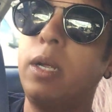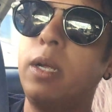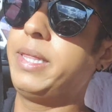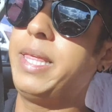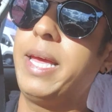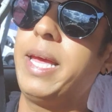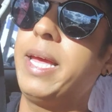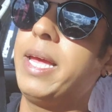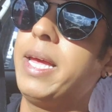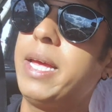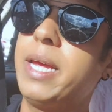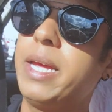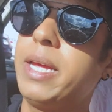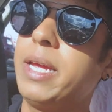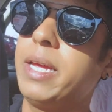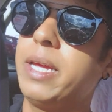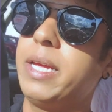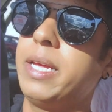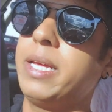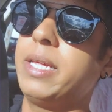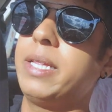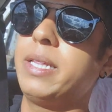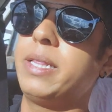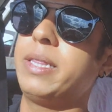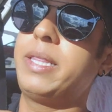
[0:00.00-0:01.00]
They
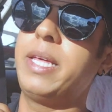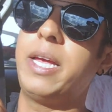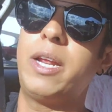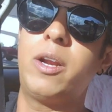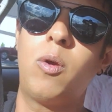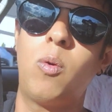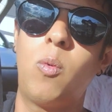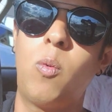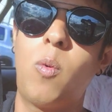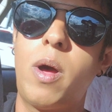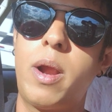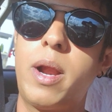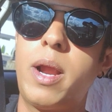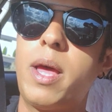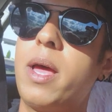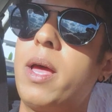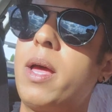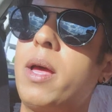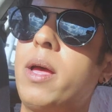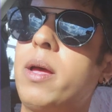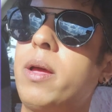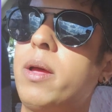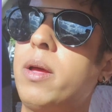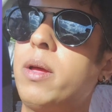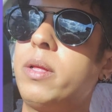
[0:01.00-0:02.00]
don't
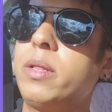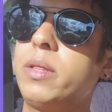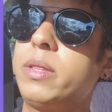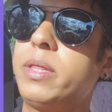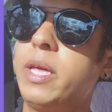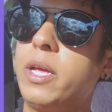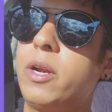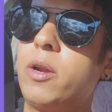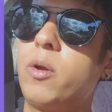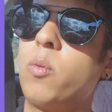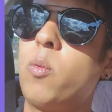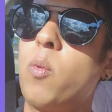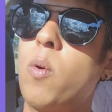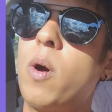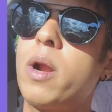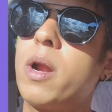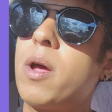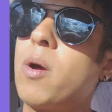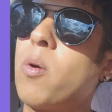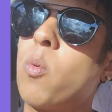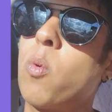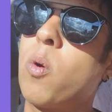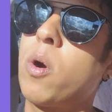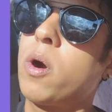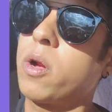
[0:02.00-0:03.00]

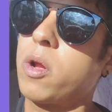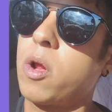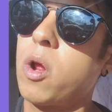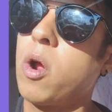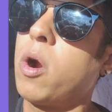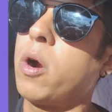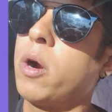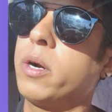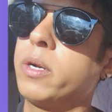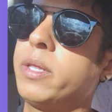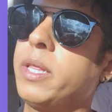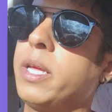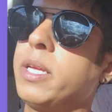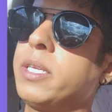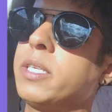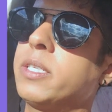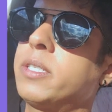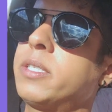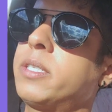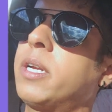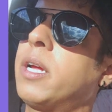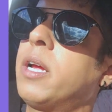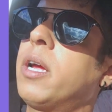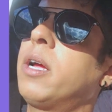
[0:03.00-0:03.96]
wanna work hard. They're just